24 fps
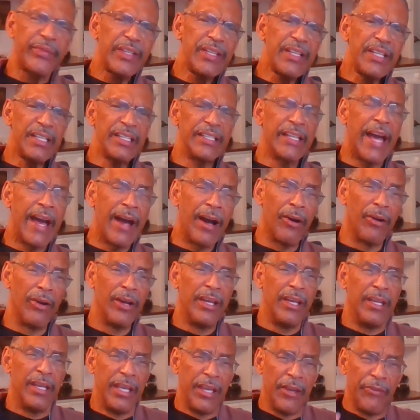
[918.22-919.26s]
Now,
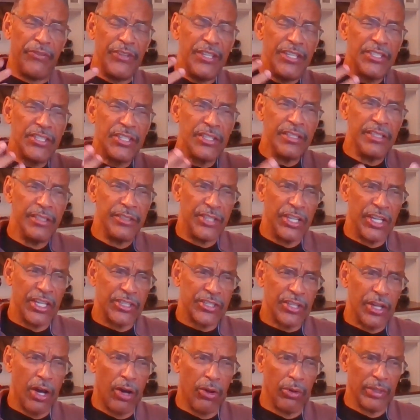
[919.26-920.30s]
if he's just
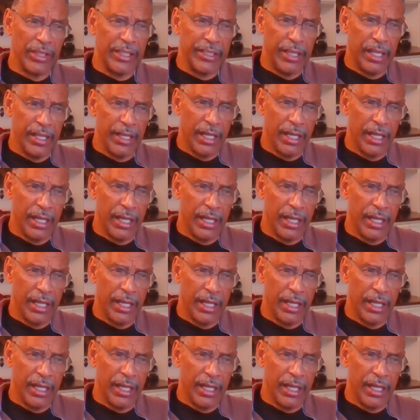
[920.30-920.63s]
only